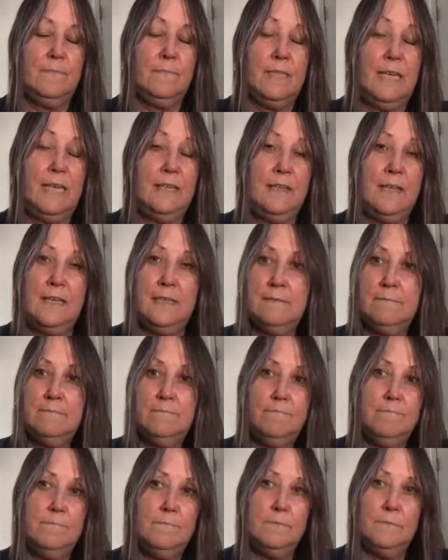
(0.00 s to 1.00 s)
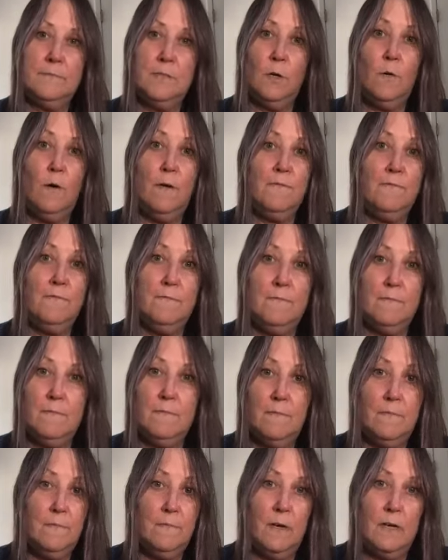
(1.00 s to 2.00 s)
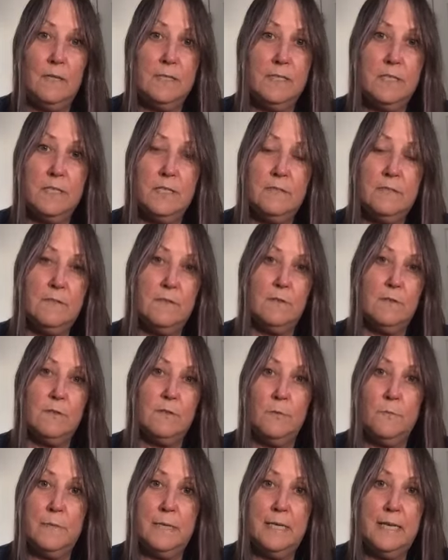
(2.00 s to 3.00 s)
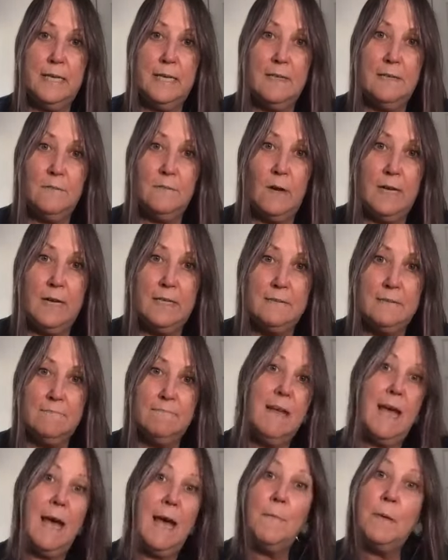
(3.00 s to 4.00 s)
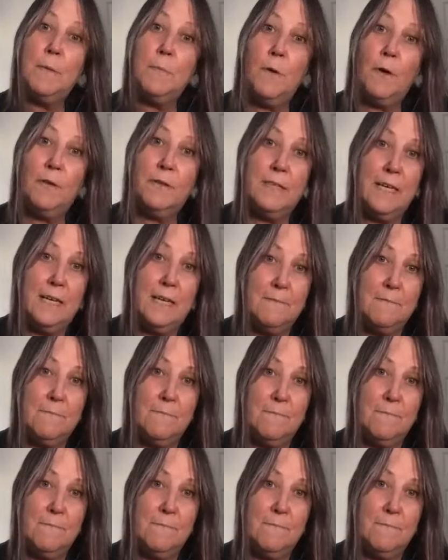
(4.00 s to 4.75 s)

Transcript: And then go on to social media and write happy birthday